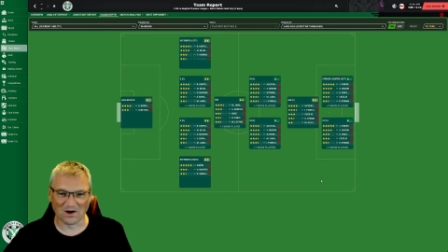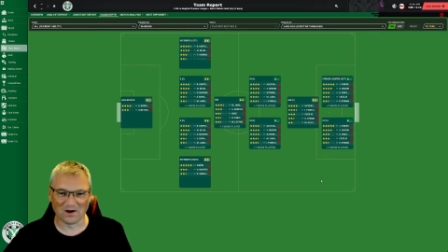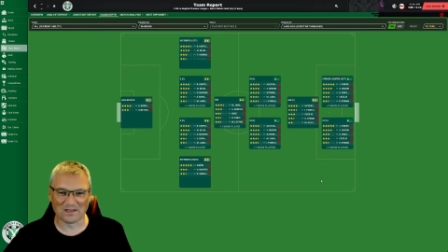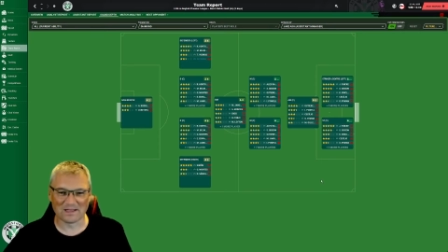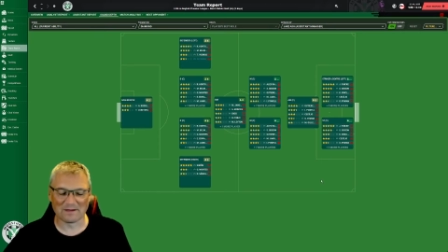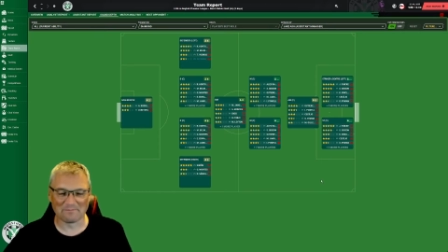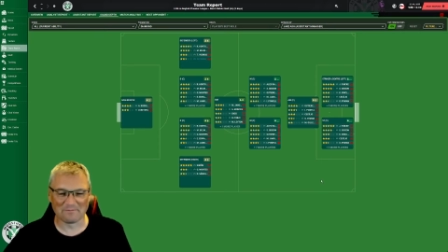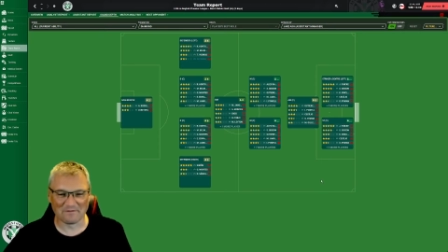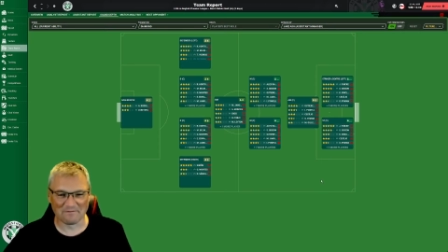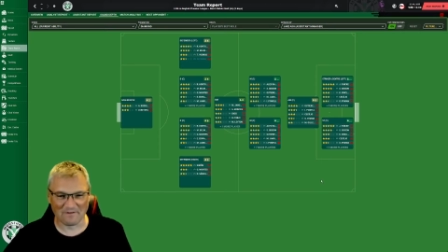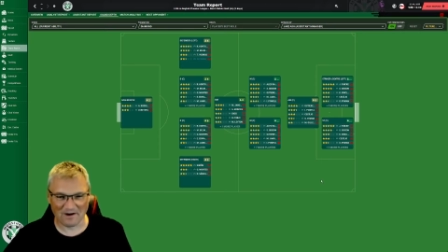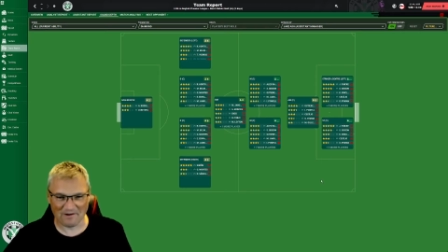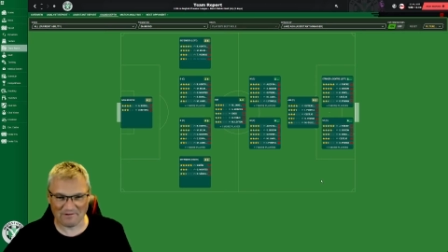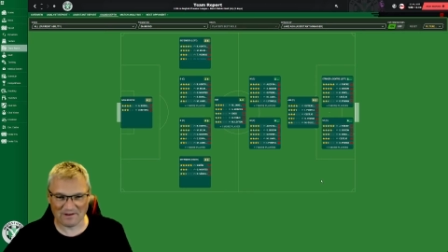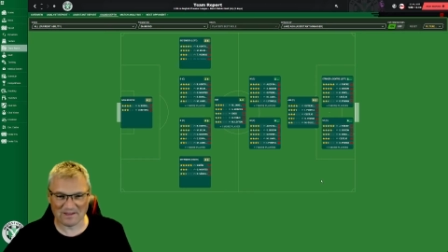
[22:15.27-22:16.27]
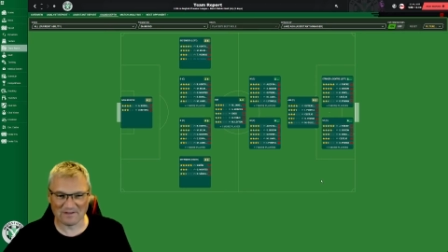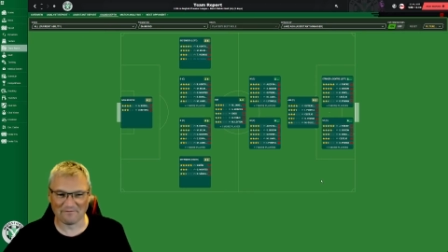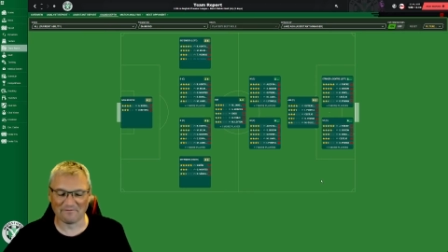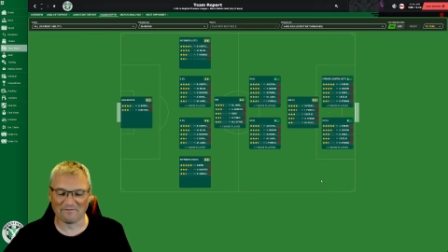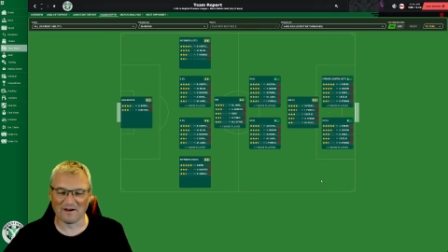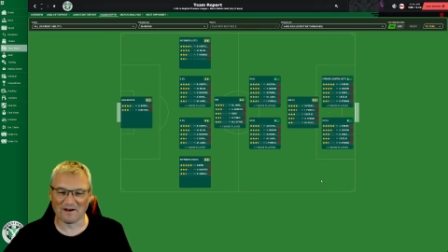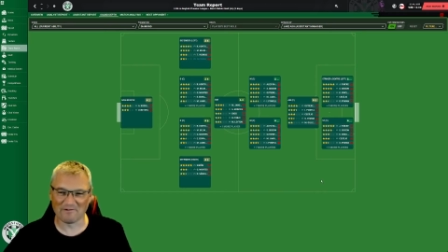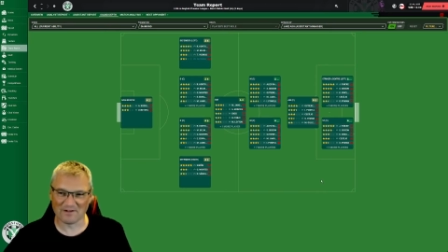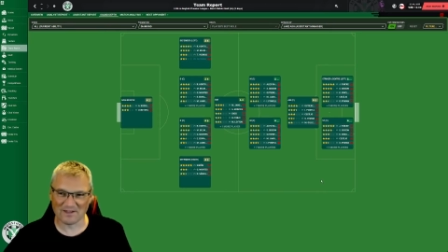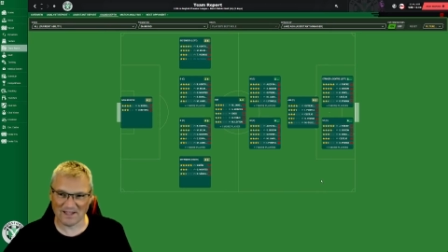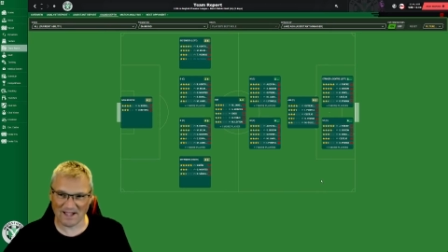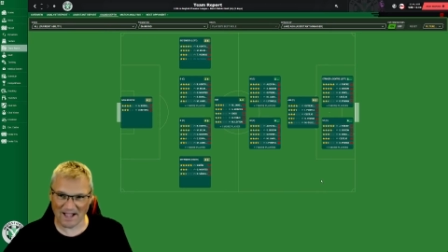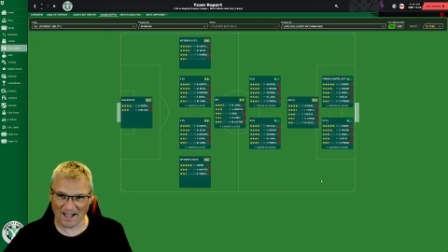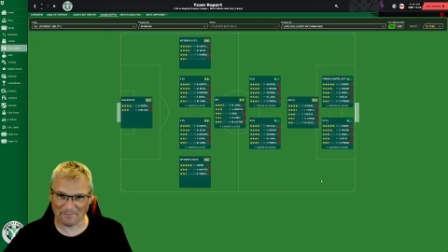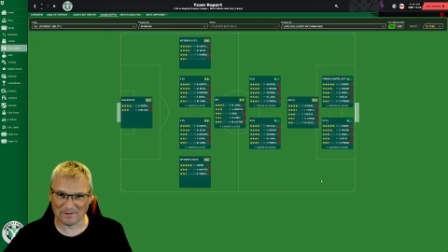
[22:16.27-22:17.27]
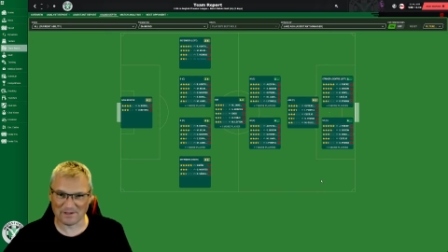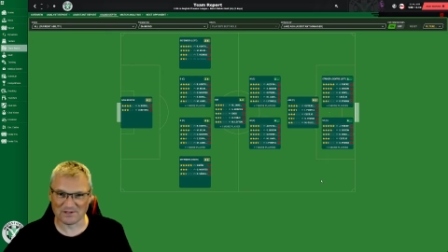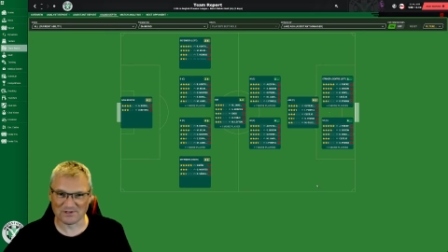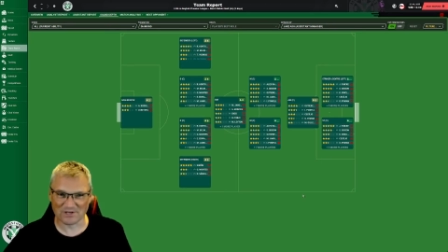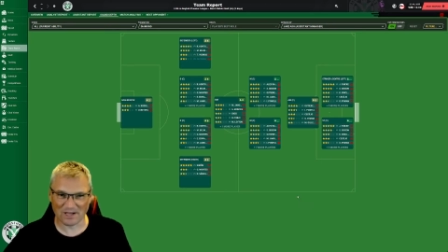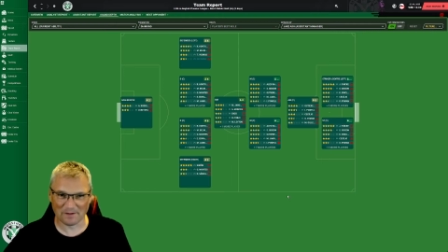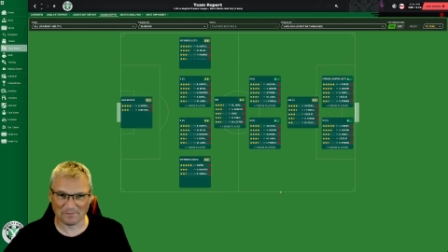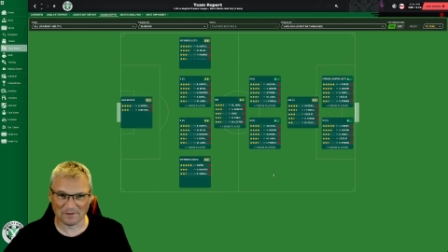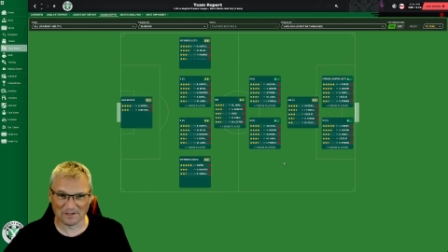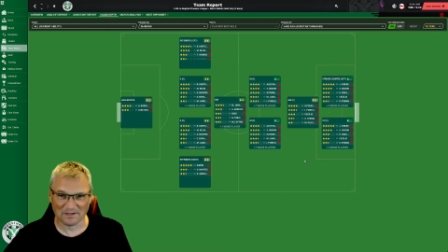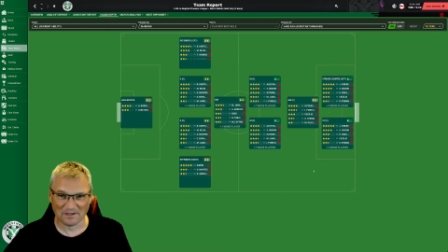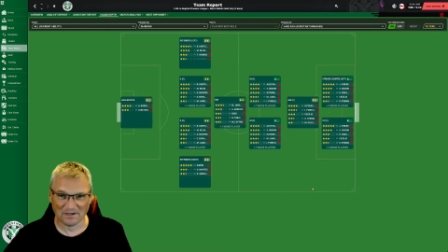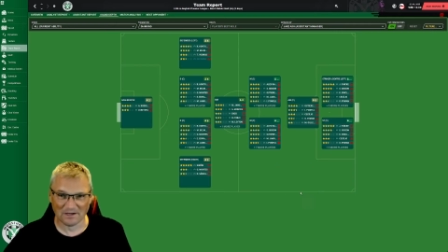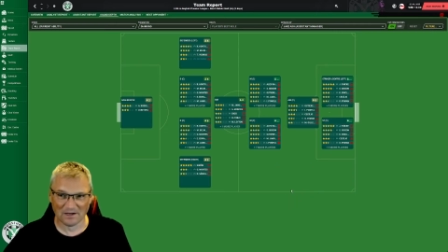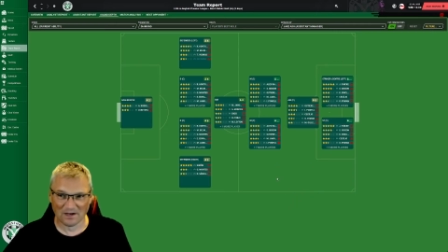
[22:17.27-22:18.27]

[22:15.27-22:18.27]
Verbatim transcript: I am a very, very happy chappy.